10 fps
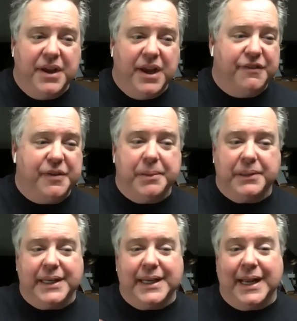If you
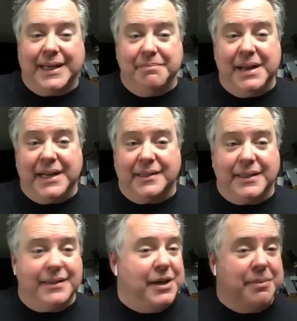build in ninety minutes,
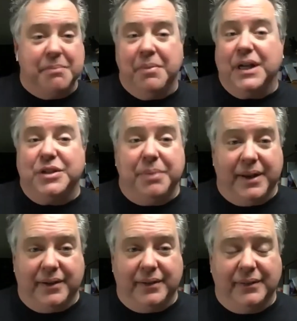it's going to be much
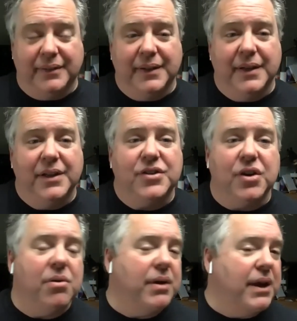better.
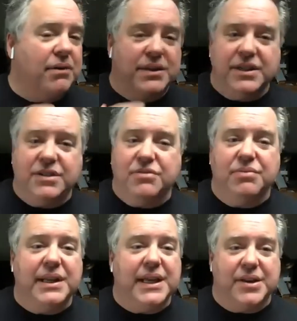So, you know, it just
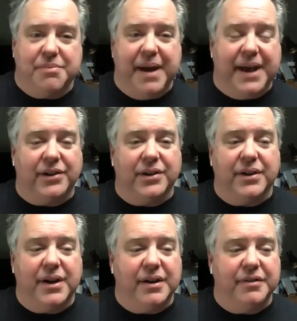really is a matter
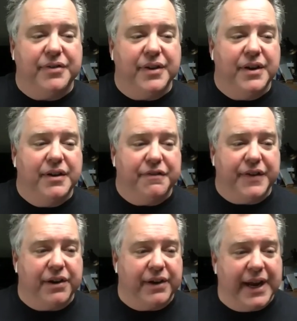of
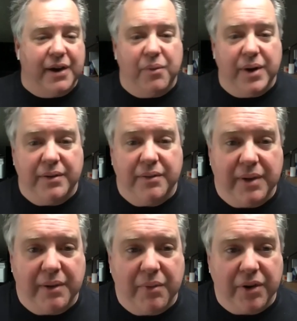figuring out what,
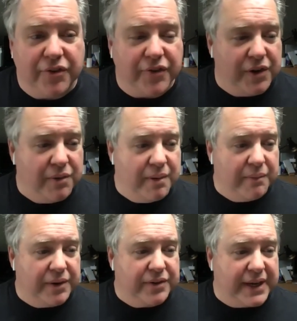what works for you and what
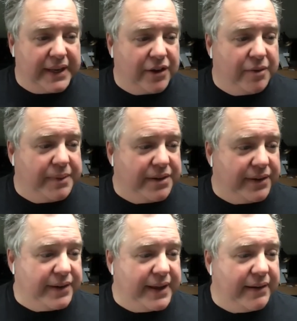works to get the good
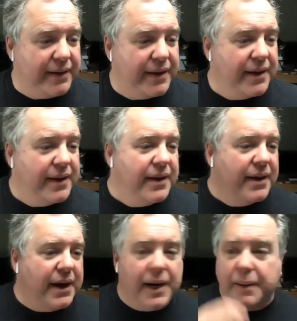material out.
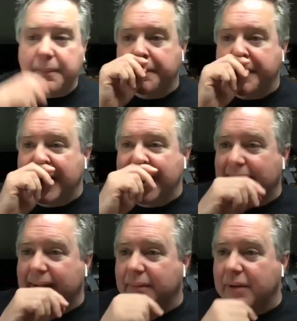Um,
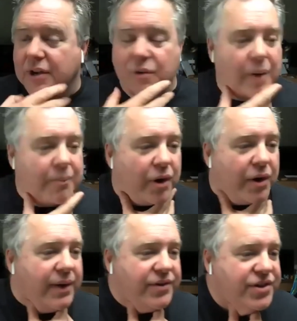and I'm going to do one more
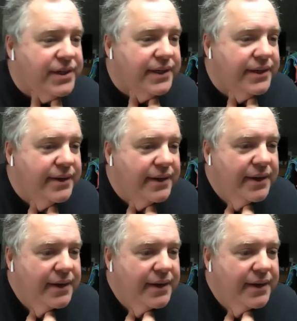question.